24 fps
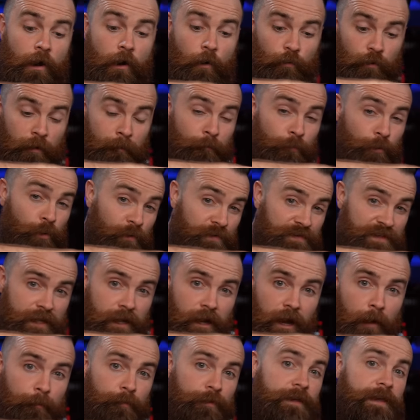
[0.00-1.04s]
or removes the
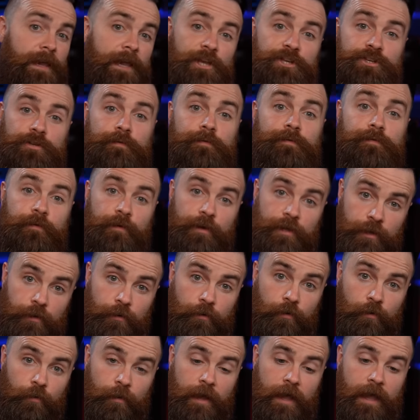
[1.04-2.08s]
complication for
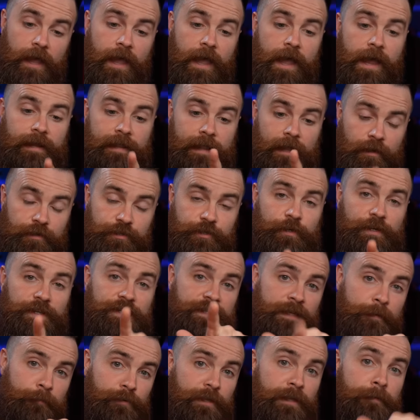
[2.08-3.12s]
you and allows you to
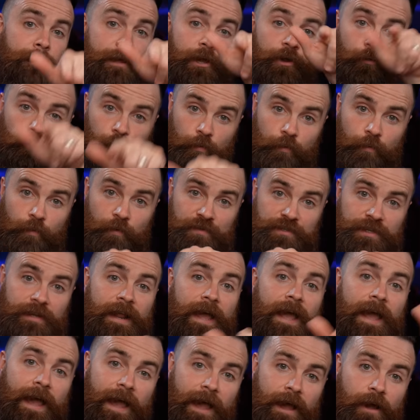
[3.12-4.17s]
simply make rules on
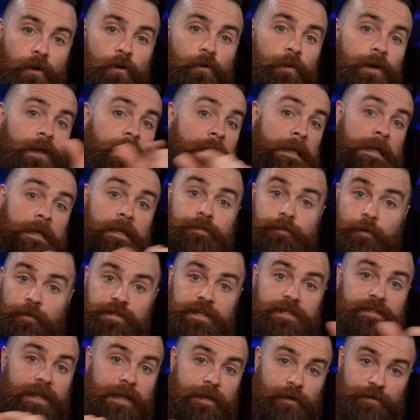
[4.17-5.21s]
how those
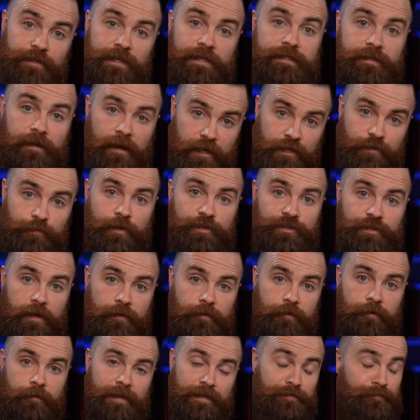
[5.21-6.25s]
containers can talk to each
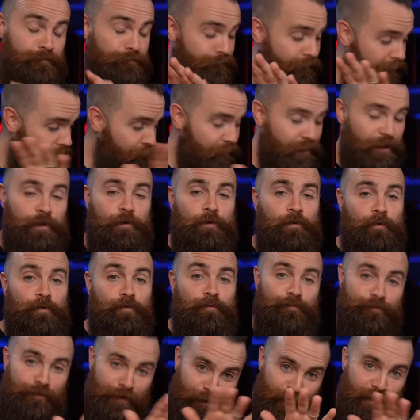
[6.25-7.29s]
other. It's very cool,
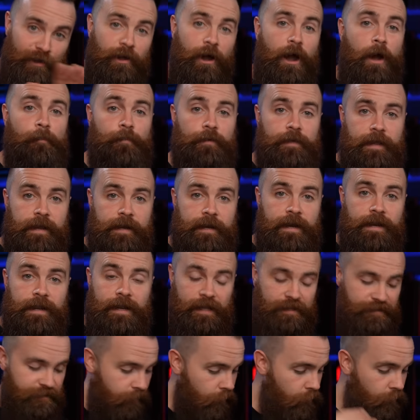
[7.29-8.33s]
very complicated, and
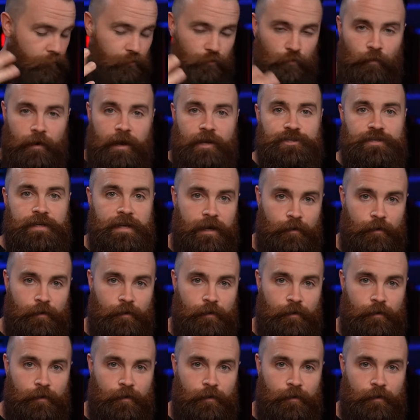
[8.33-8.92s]
it's all the rage in